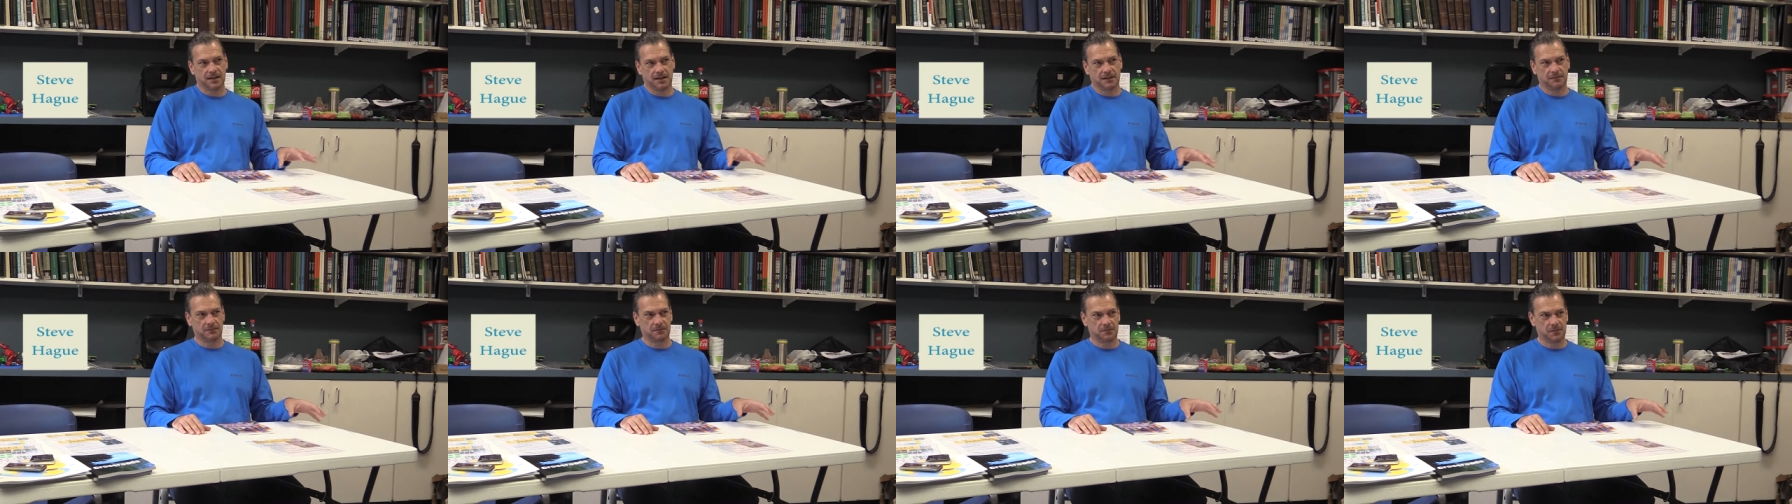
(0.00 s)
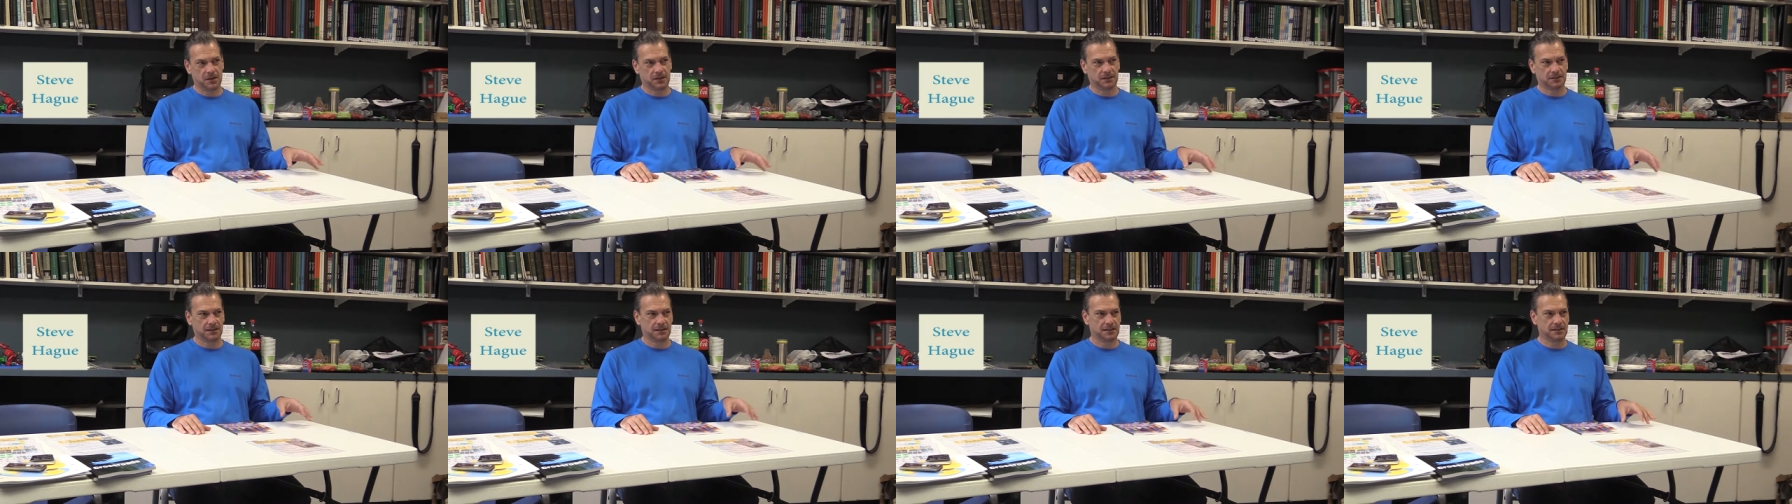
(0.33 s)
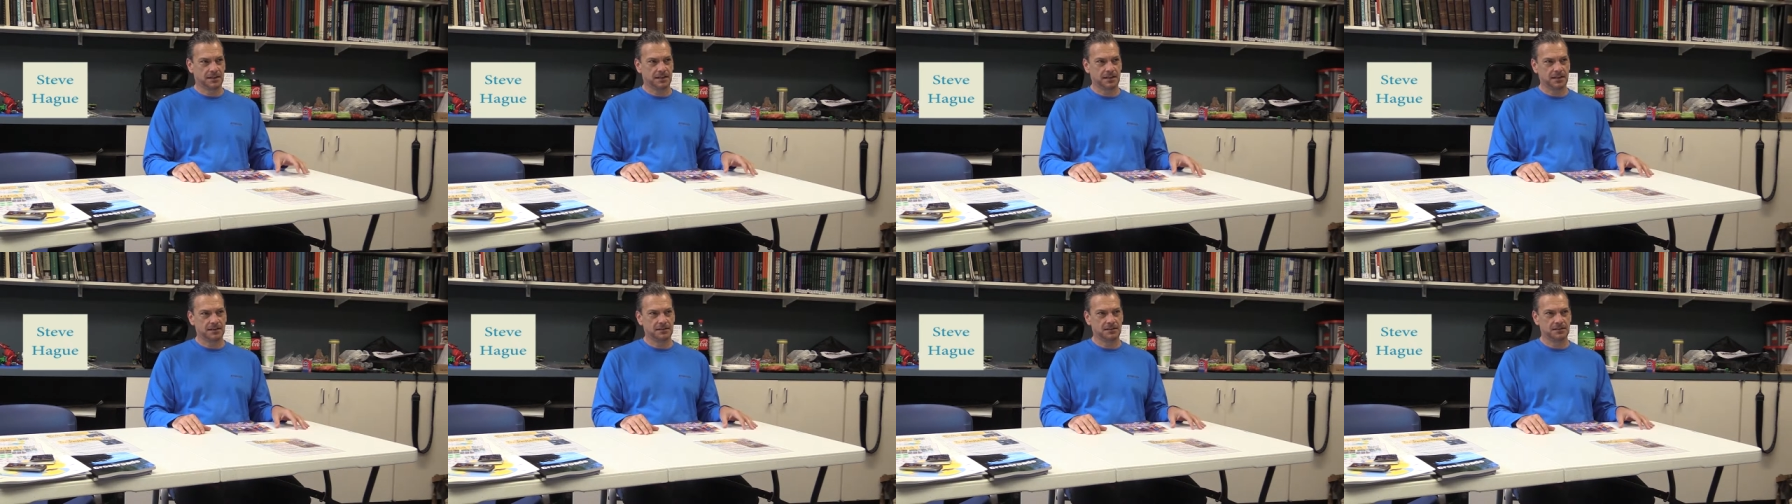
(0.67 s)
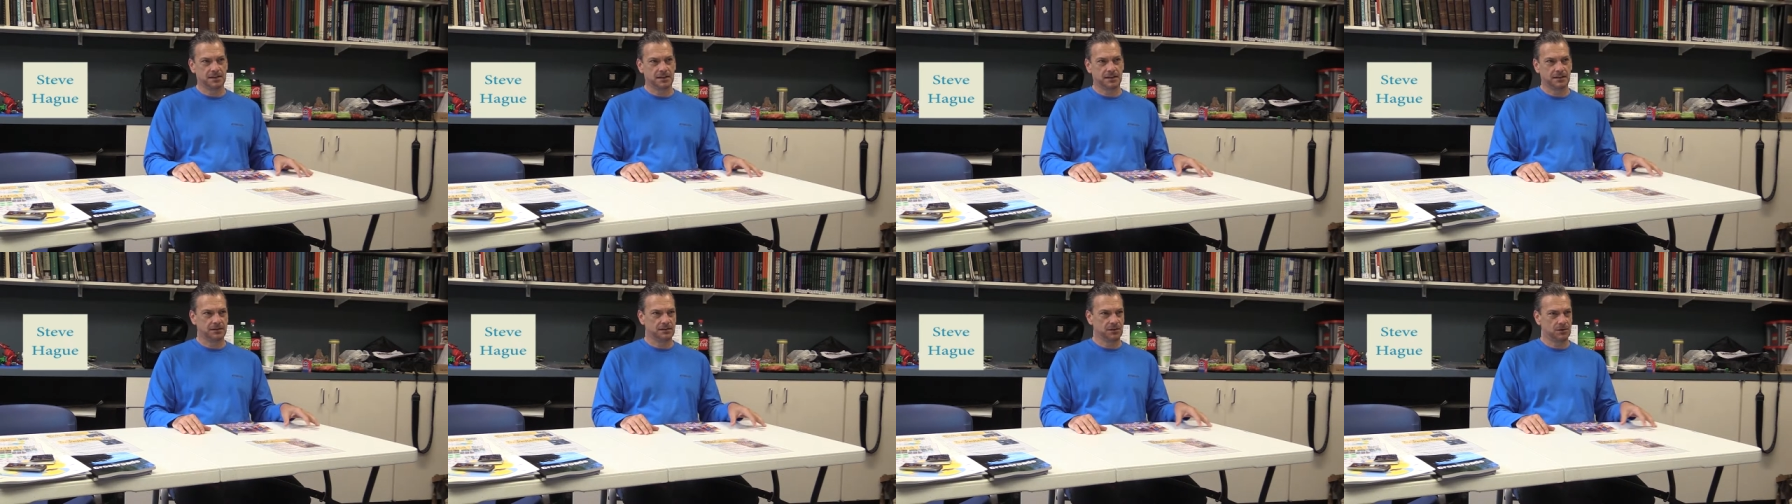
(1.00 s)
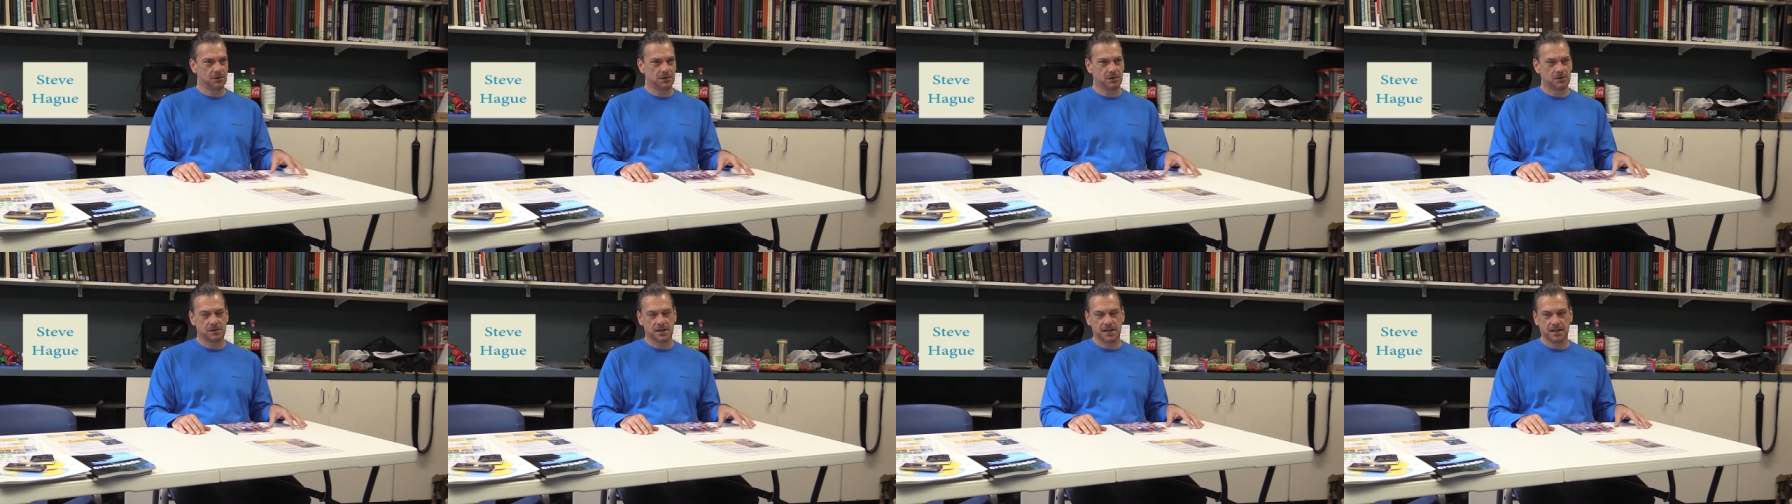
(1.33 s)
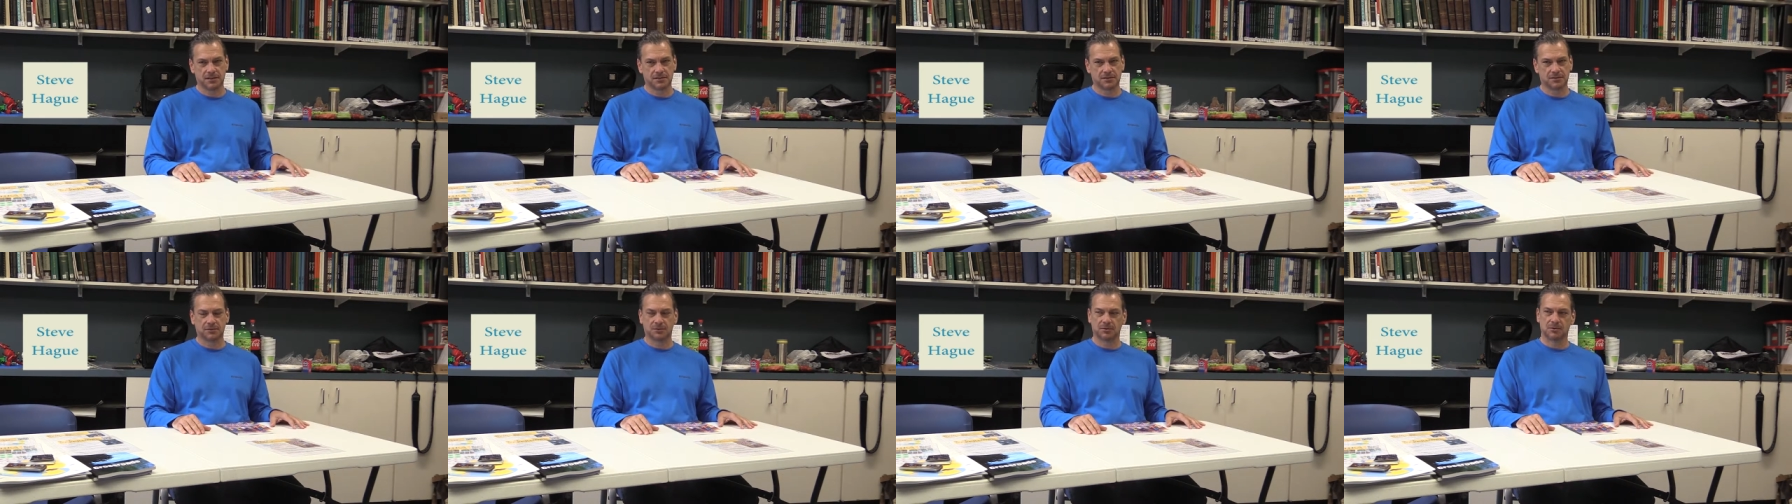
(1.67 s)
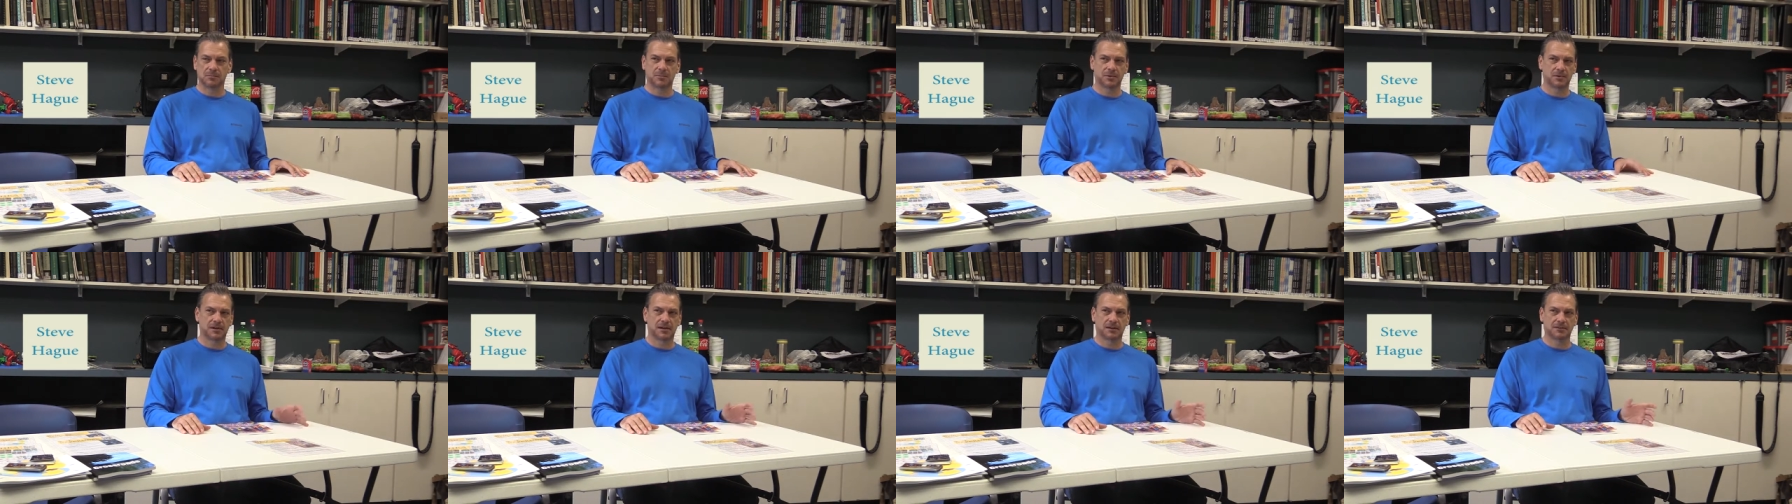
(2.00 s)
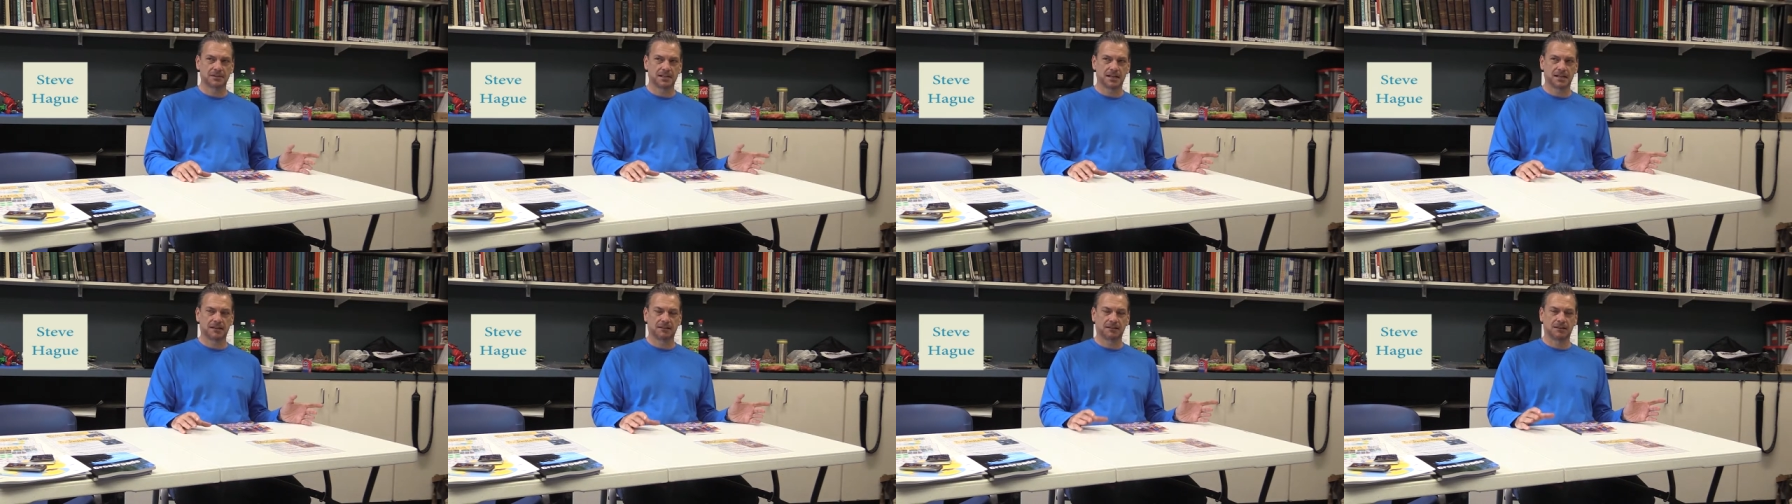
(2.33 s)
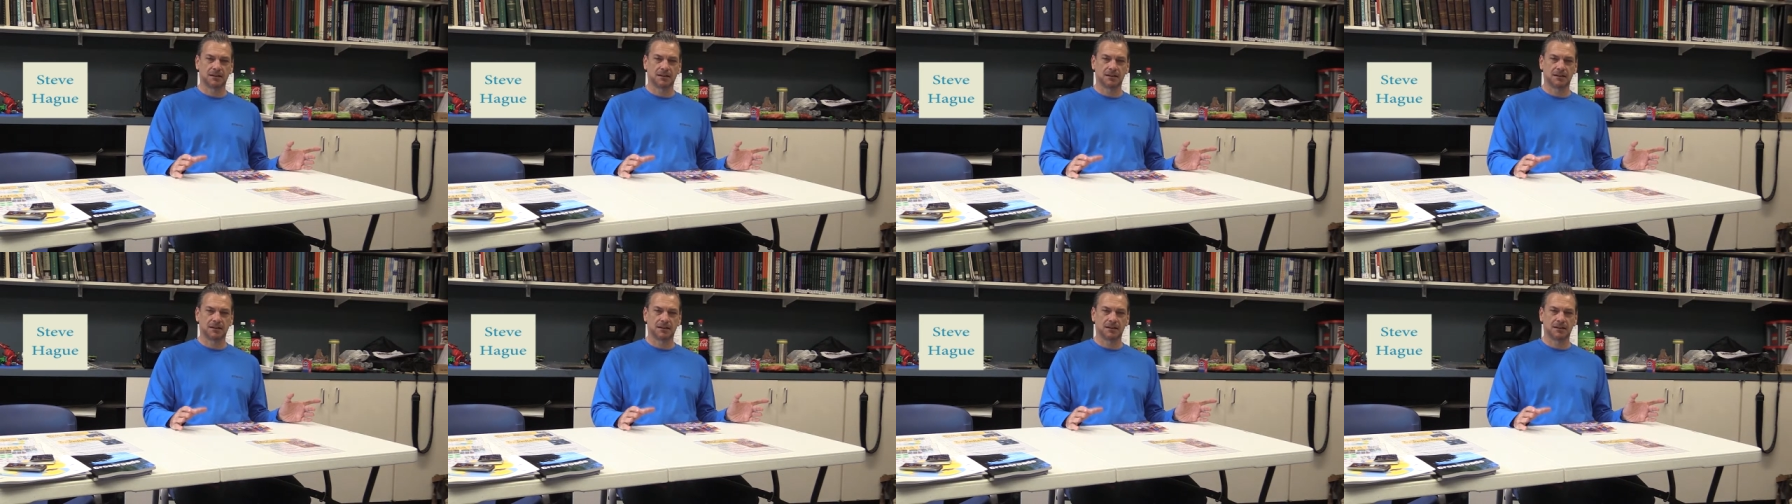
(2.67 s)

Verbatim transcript: I felt that kids in her age group around 10,